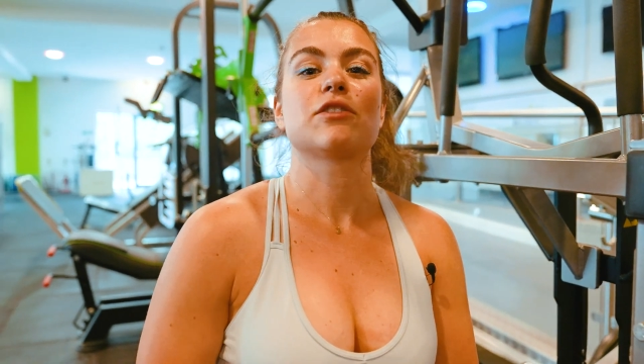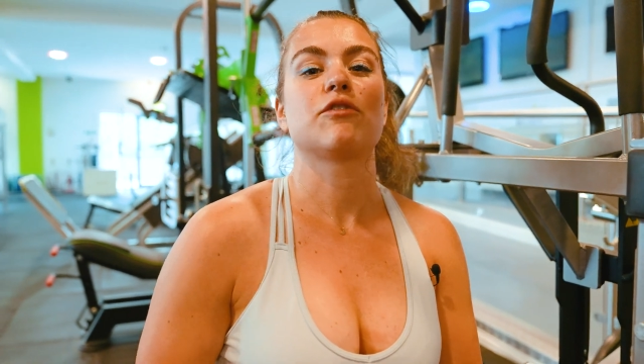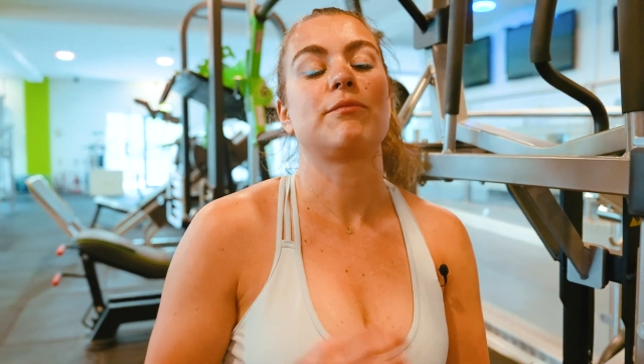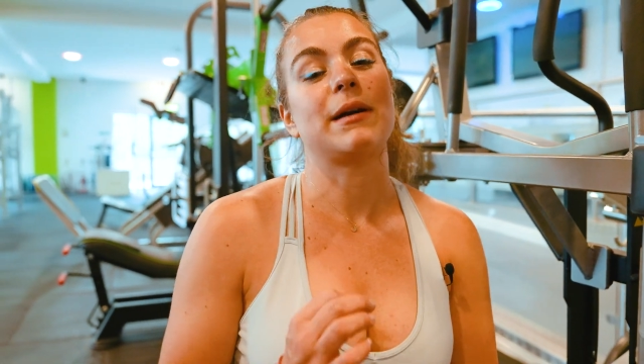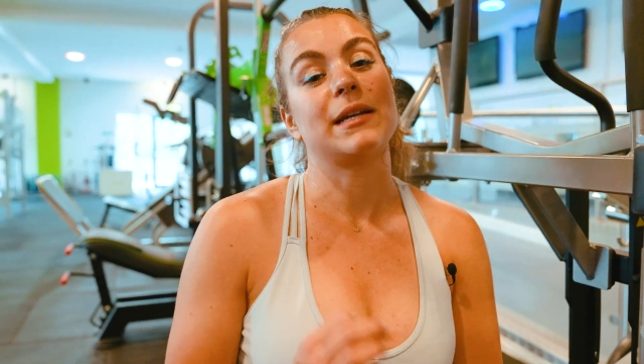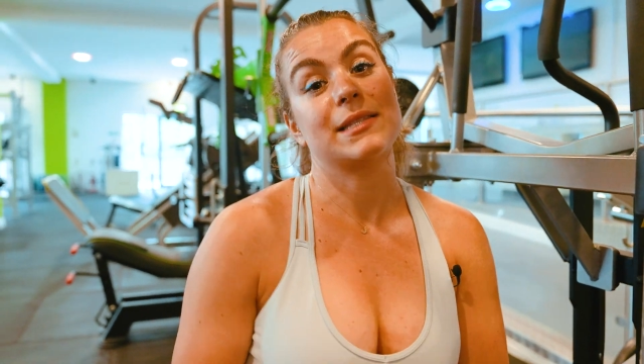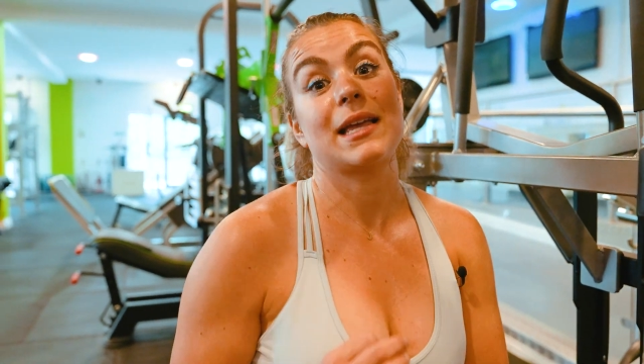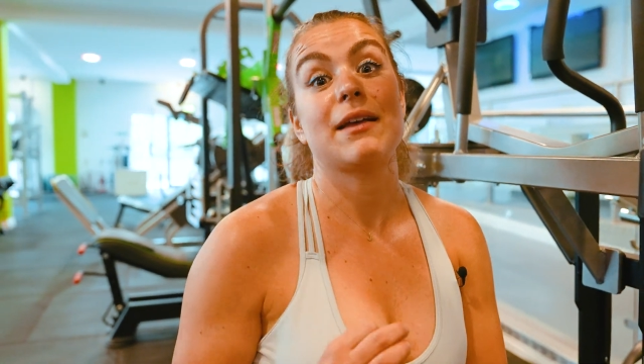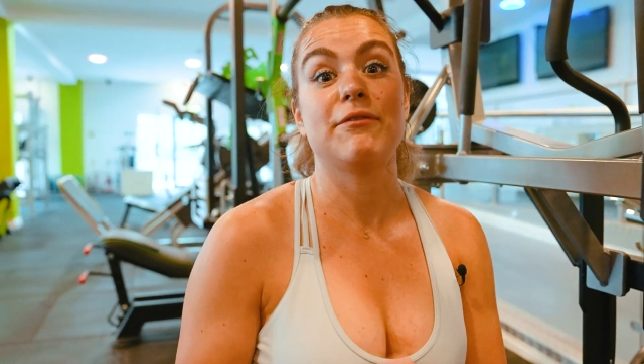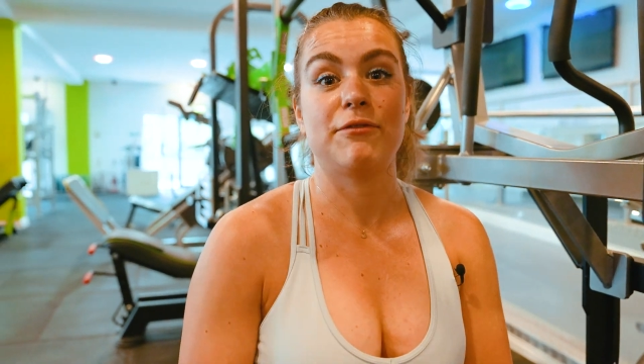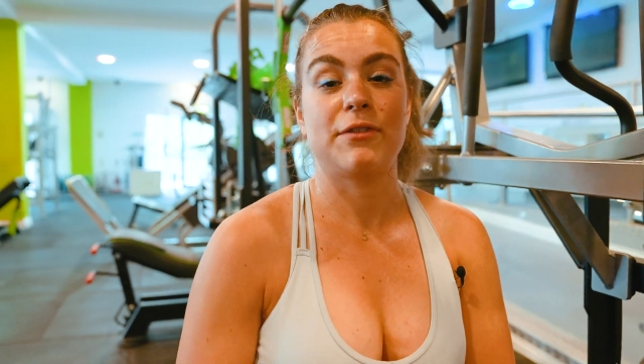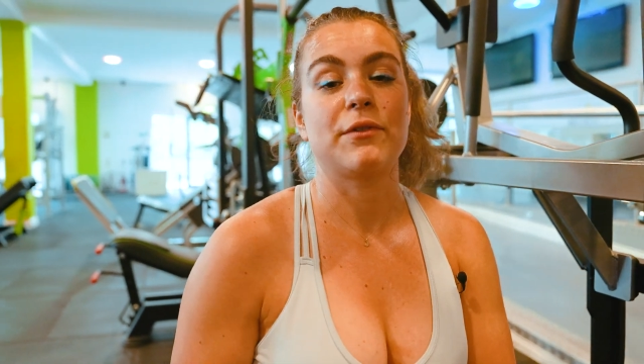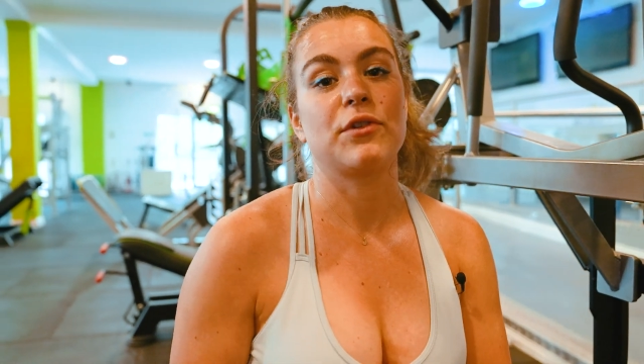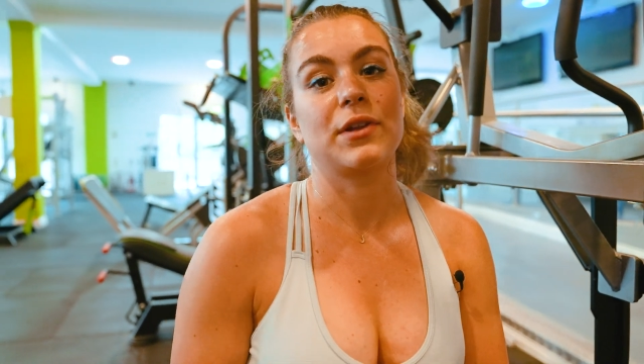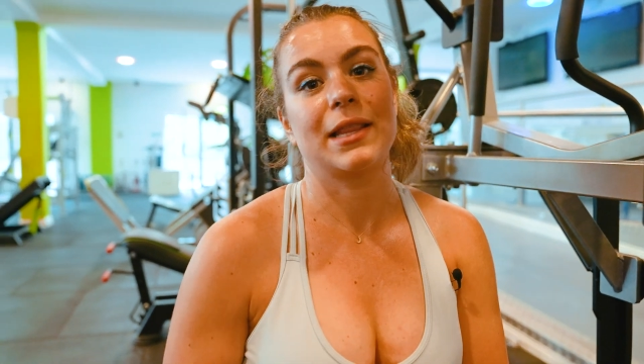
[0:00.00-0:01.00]
of my 10
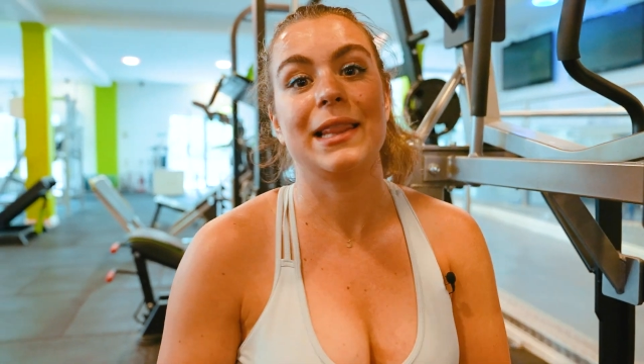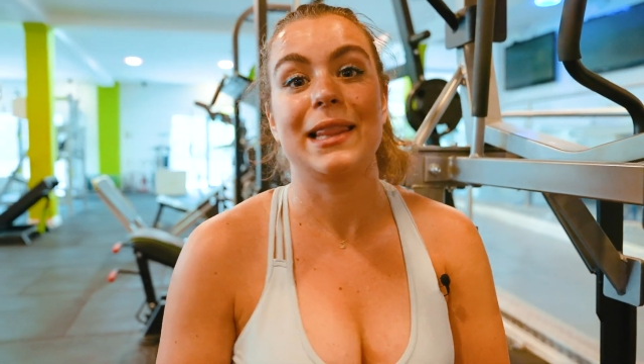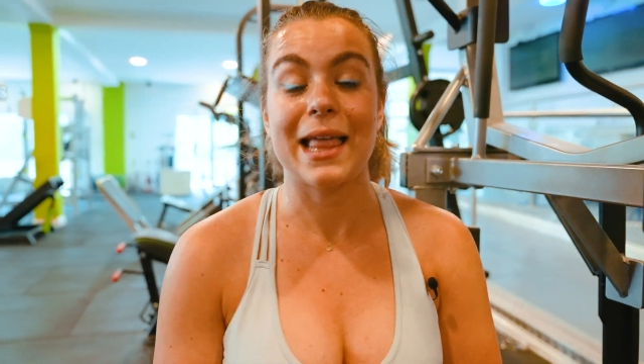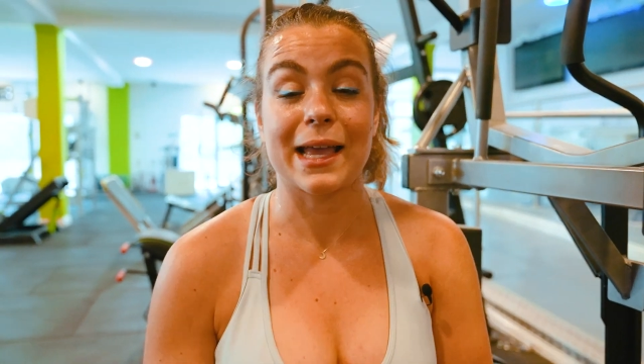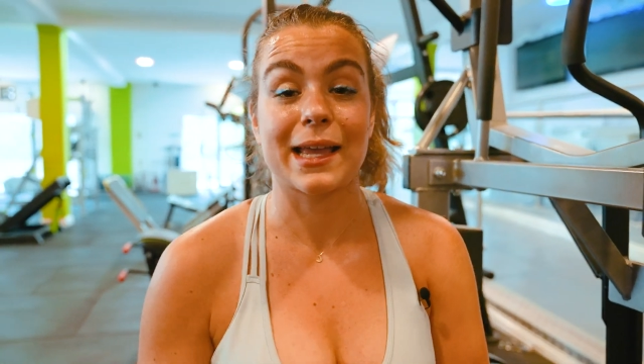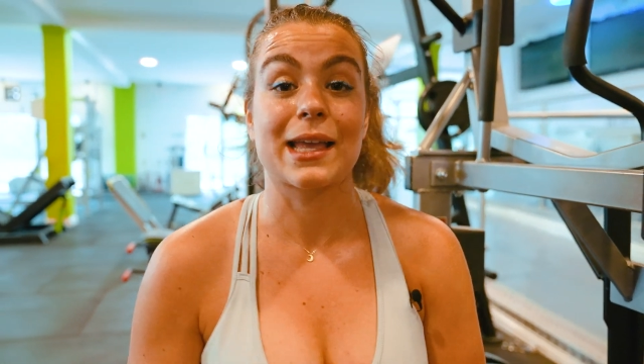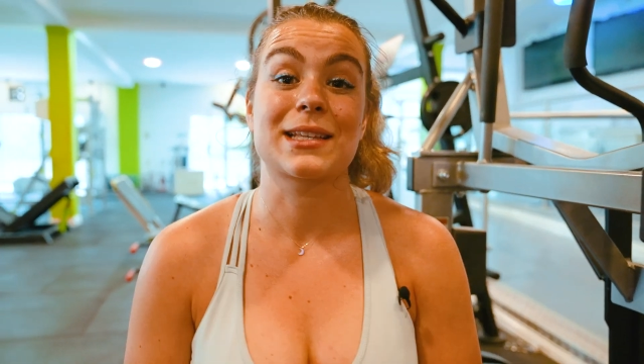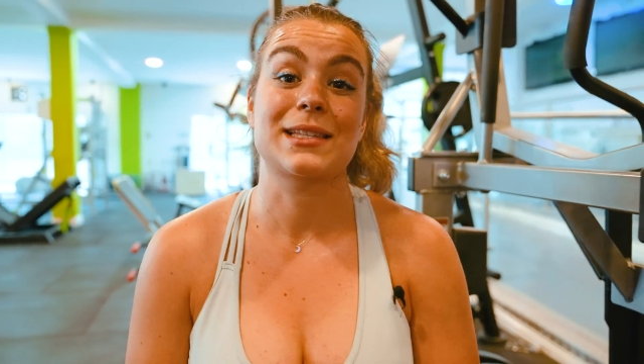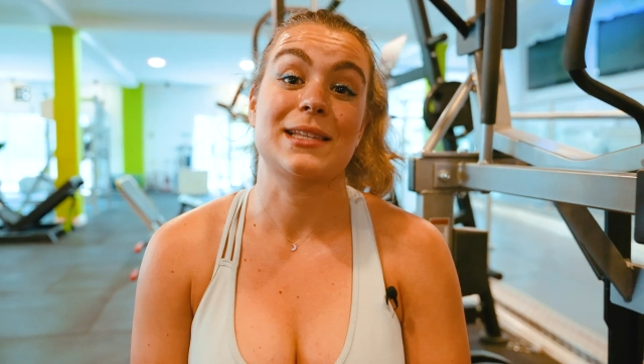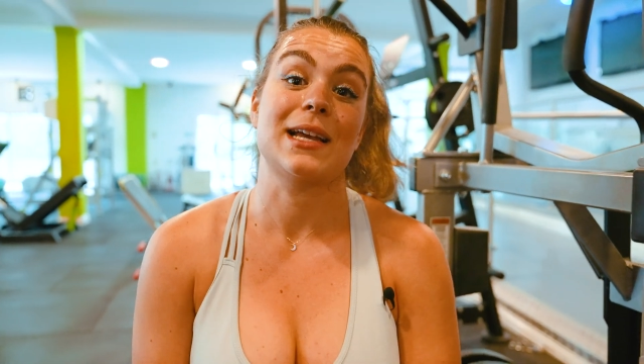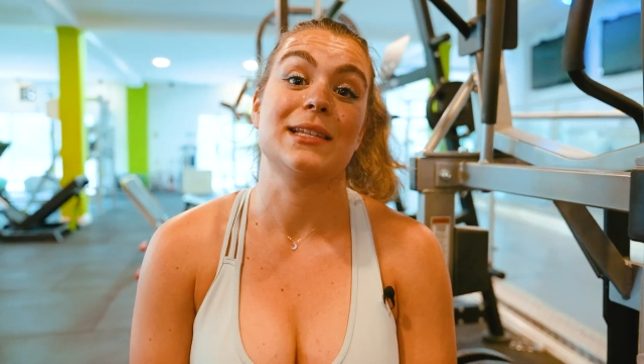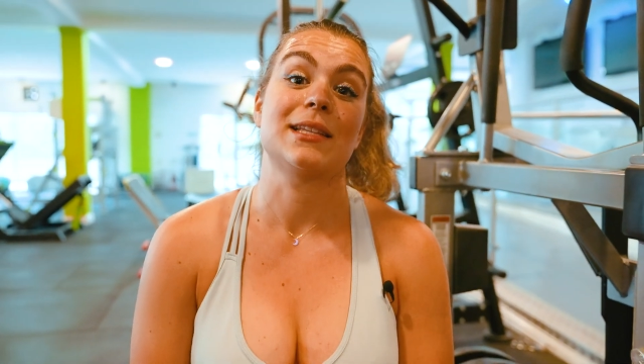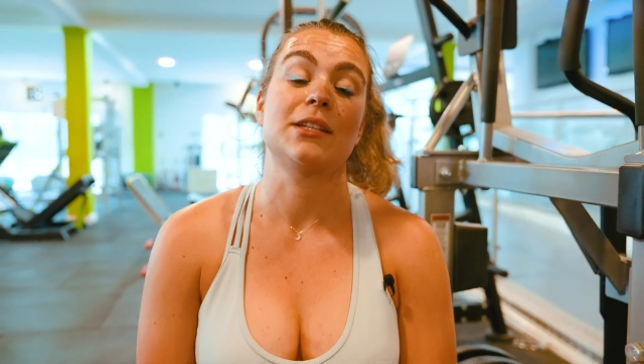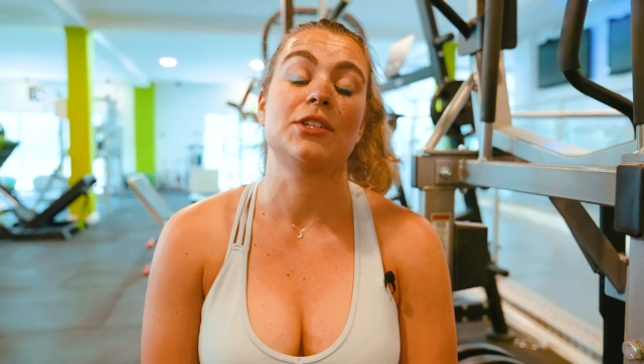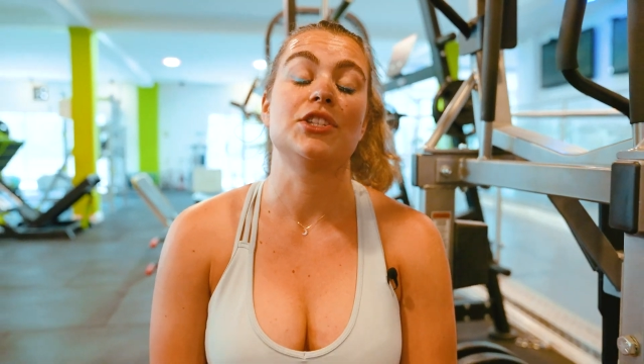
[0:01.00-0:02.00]
favorite leg
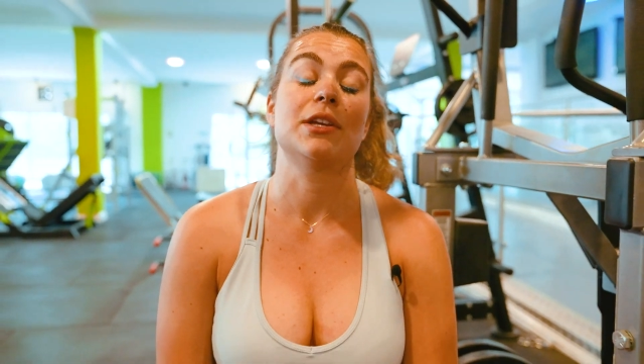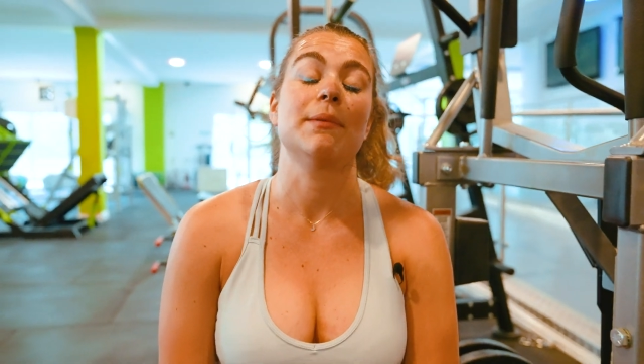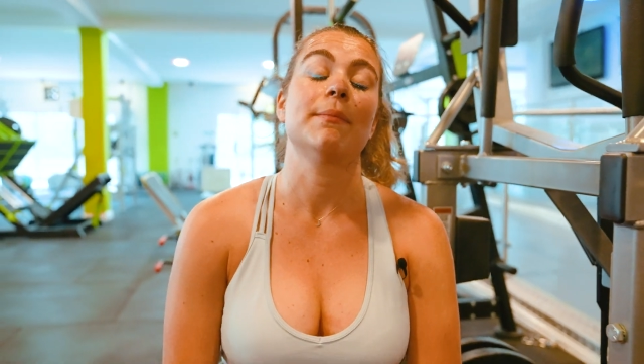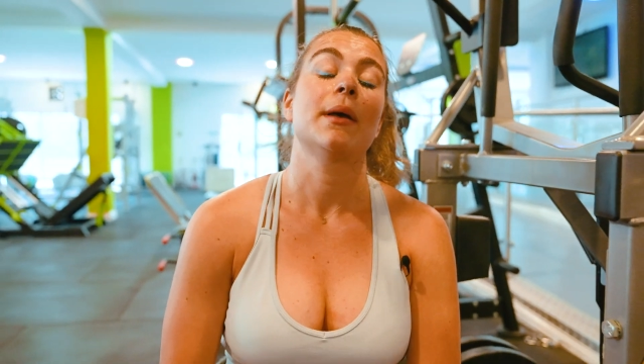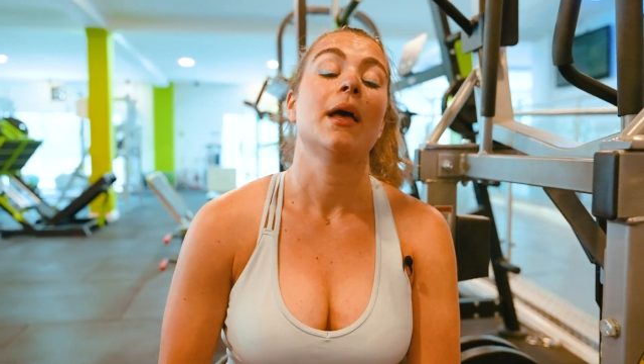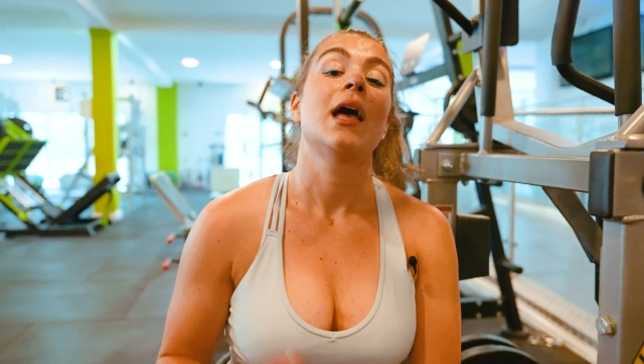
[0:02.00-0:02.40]
exercise at the gym.